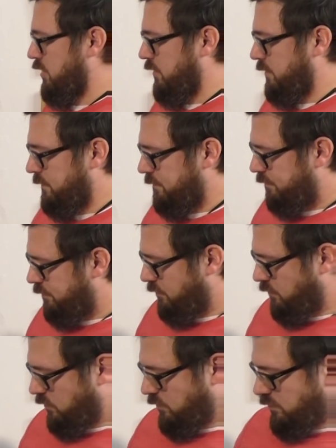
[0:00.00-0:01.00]

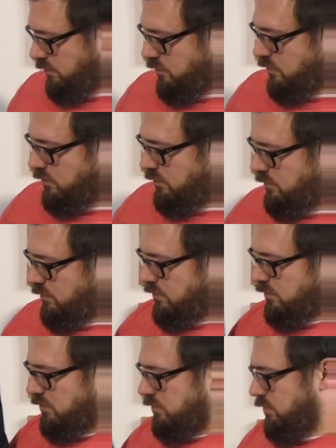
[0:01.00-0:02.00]

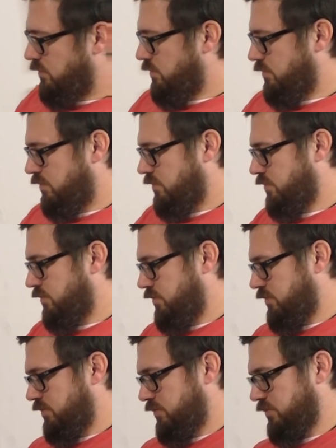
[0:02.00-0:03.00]

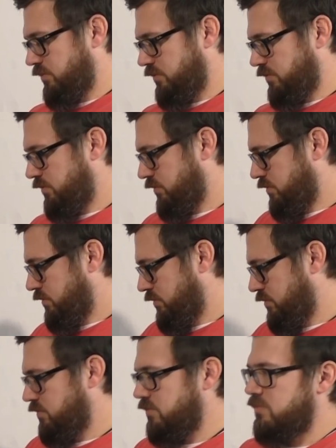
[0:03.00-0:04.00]

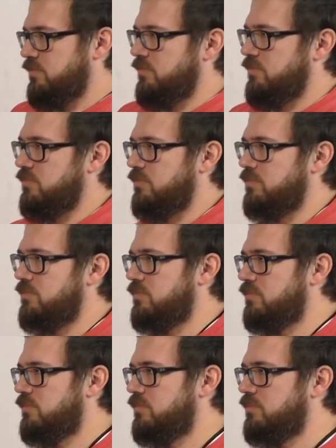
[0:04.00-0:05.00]

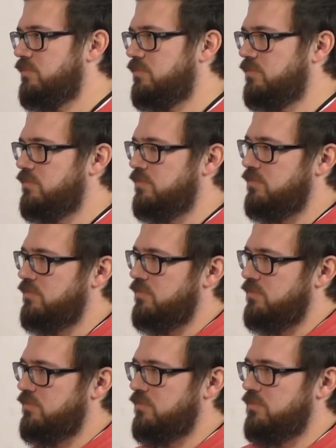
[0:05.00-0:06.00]

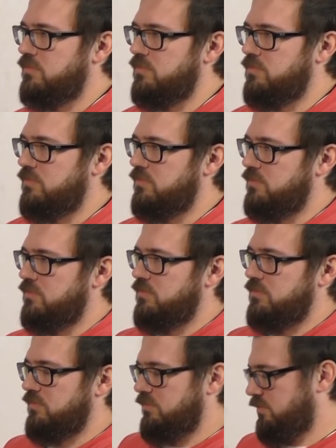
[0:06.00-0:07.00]

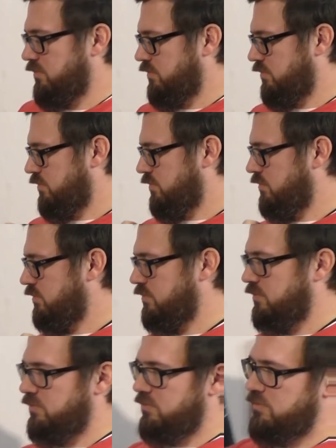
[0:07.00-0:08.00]
The person shown says nothing.